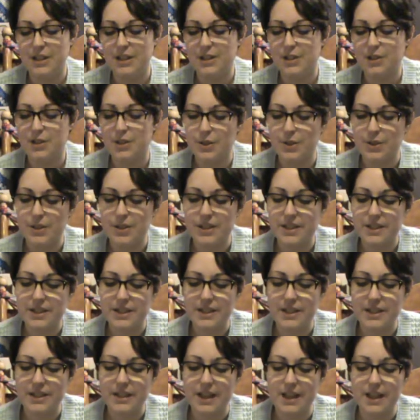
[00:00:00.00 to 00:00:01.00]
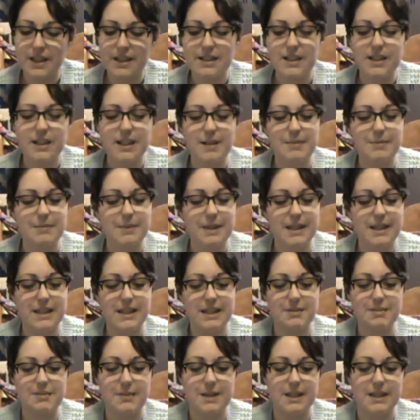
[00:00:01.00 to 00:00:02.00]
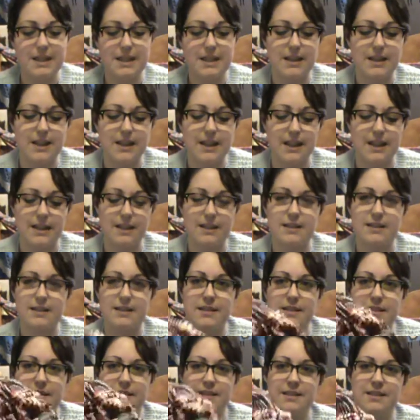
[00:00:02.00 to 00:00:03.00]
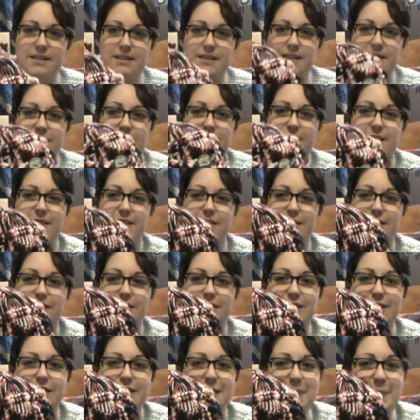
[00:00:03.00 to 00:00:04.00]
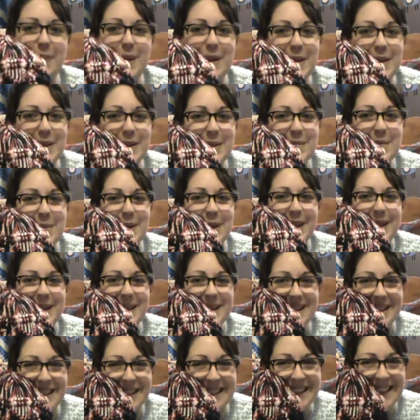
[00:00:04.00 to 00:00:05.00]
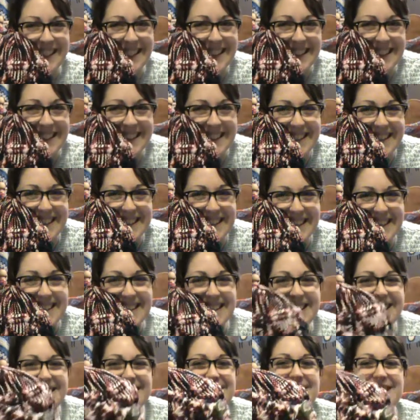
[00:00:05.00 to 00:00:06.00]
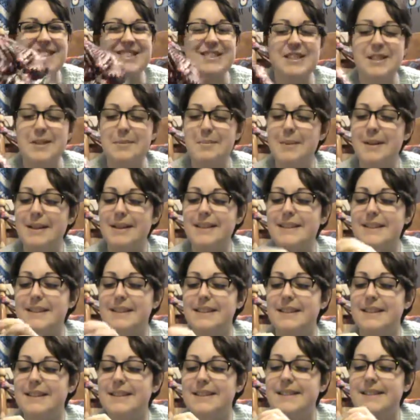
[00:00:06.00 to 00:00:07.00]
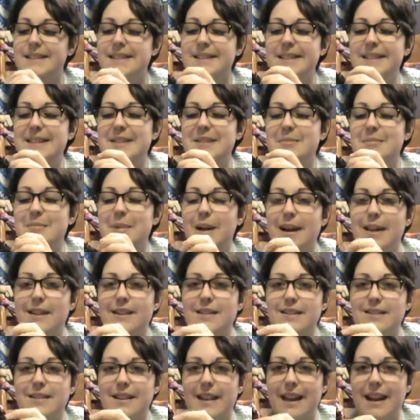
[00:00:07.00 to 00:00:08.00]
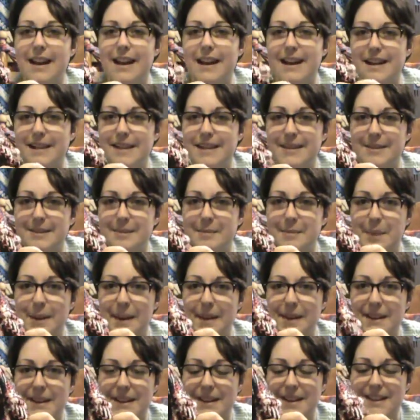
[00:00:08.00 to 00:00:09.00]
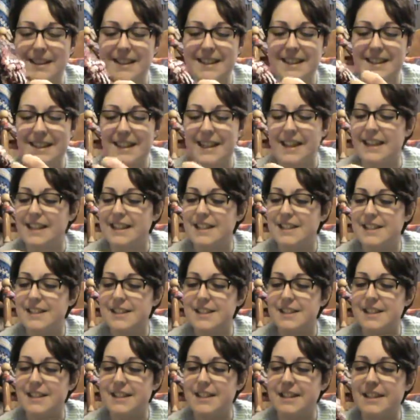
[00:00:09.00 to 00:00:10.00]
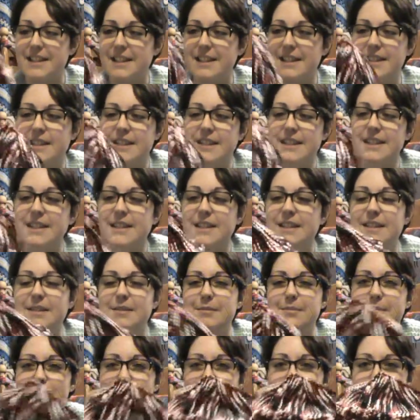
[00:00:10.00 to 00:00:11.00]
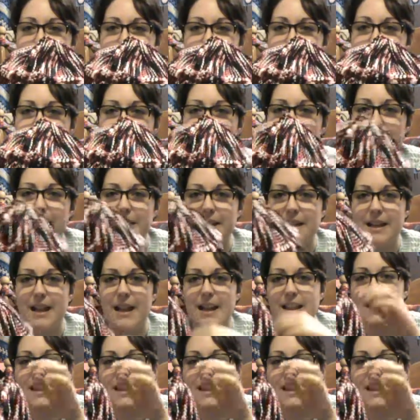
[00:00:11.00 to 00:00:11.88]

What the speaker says: So she ended up making me a hat to put the button on. So she picked a pattern that had a button on it and she made it for me.